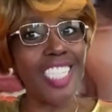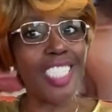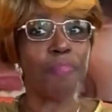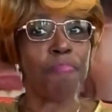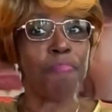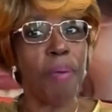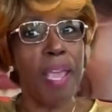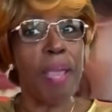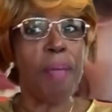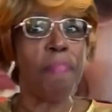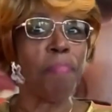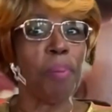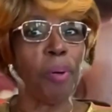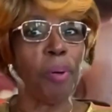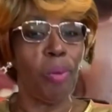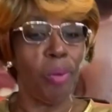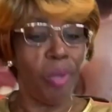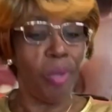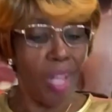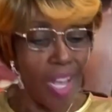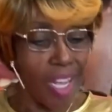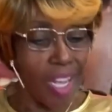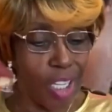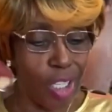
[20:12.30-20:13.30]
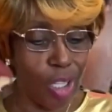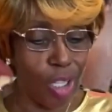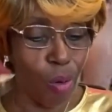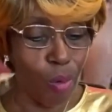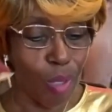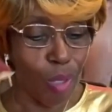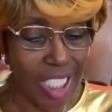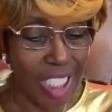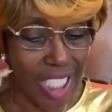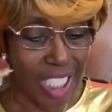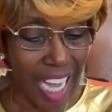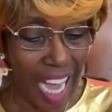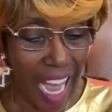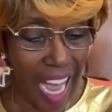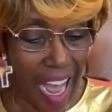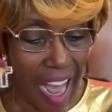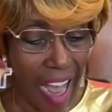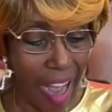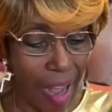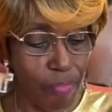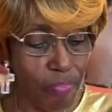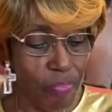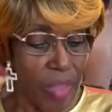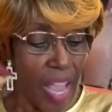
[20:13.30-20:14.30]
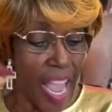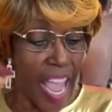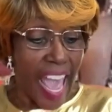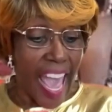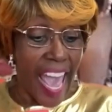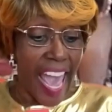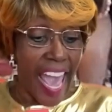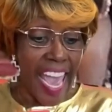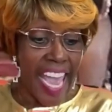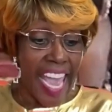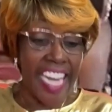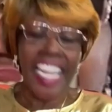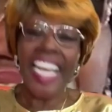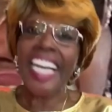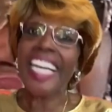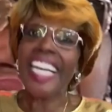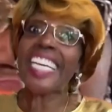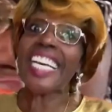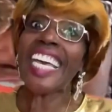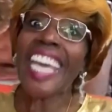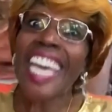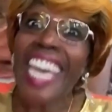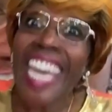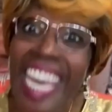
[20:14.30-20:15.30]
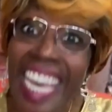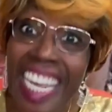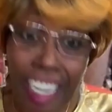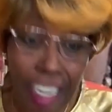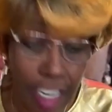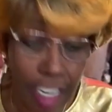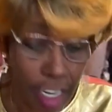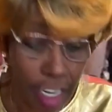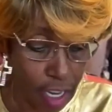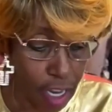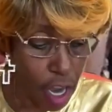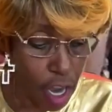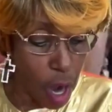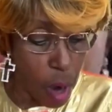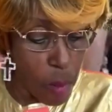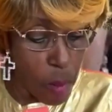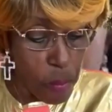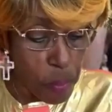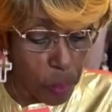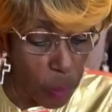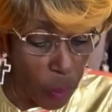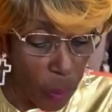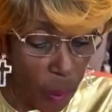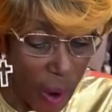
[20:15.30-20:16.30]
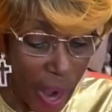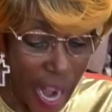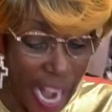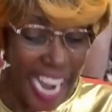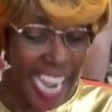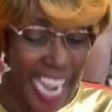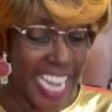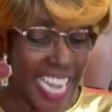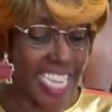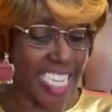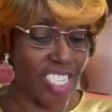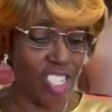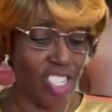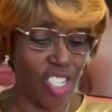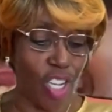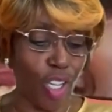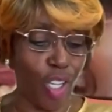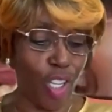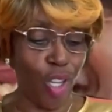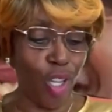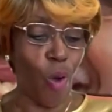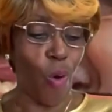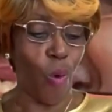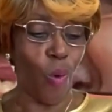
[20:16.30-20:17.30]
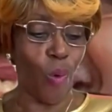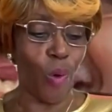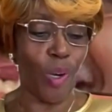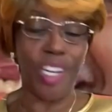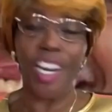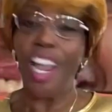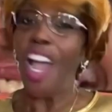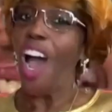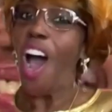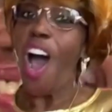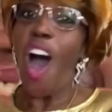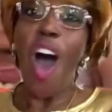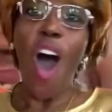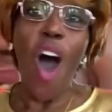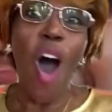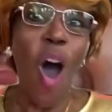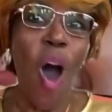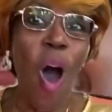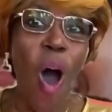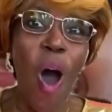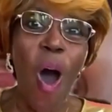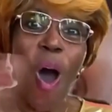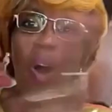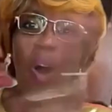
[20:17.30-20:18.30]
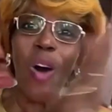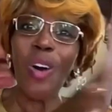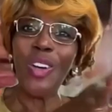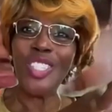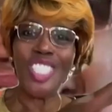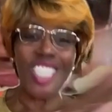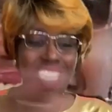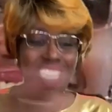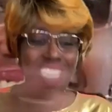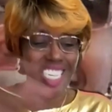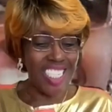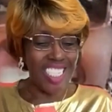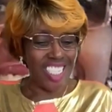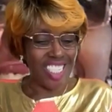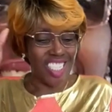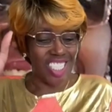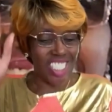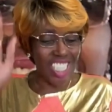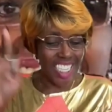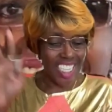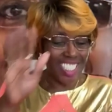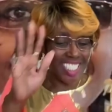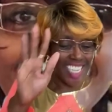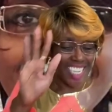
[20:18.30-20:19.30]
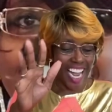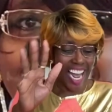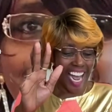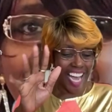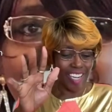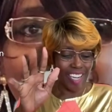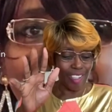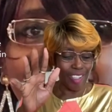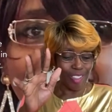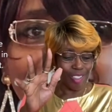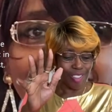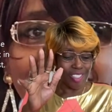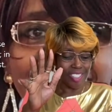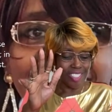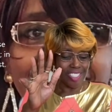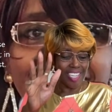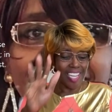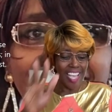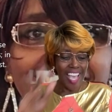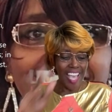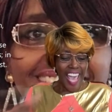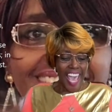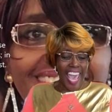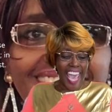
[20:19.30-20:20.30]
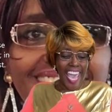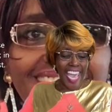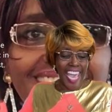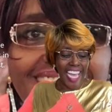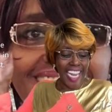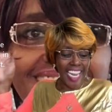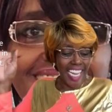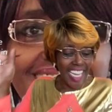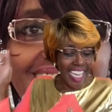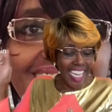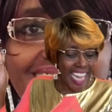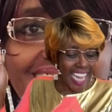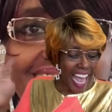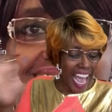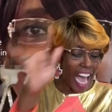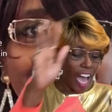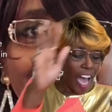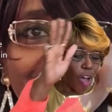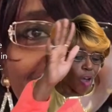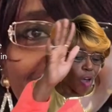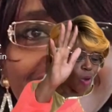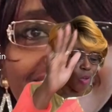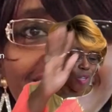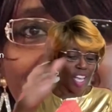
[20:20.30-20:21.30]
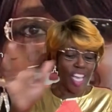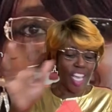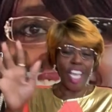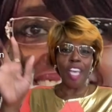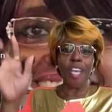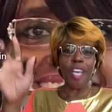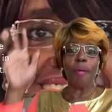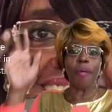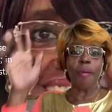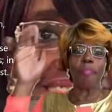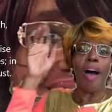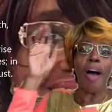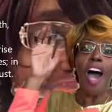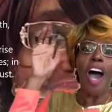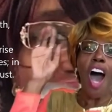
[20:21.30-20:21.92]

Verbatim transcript: people. Glory to God. And again, praise the Lord, all ye Gentiles, and loud him,